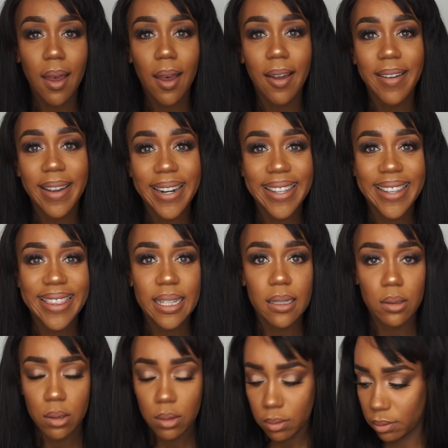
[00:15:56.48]
Alright, and
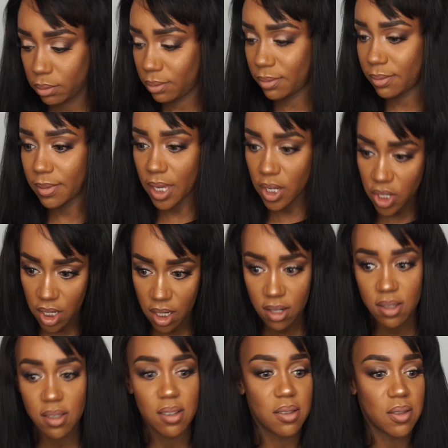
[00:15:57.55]
oh, my chair
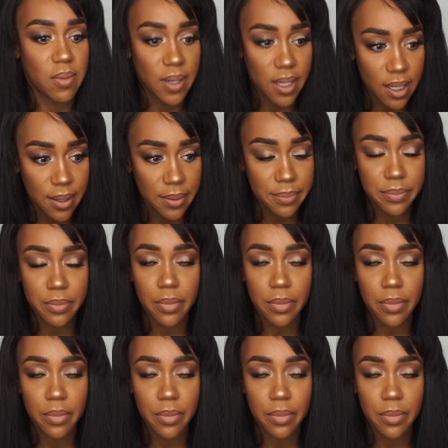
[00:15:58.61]
is so squeaky.